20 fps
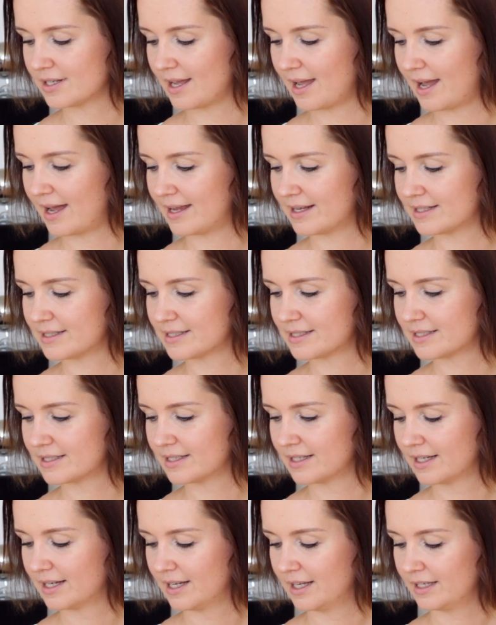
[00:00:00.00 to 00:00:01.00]
And
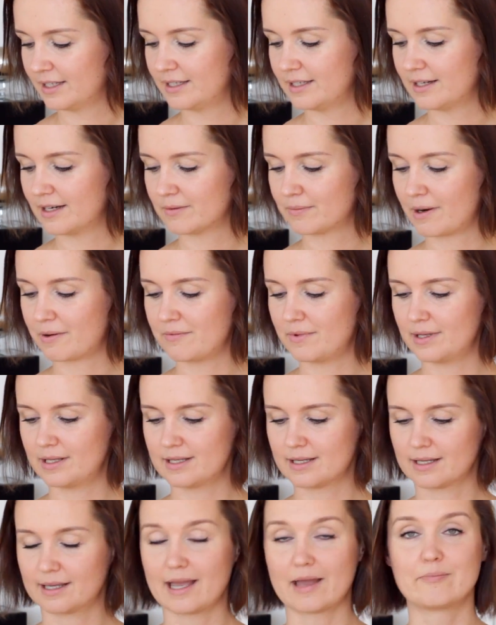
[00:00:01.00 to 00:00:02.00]
here when
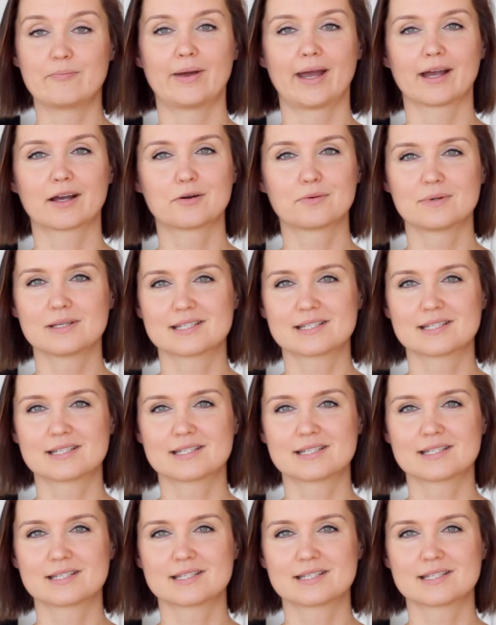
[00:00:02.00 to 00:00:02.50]
we came back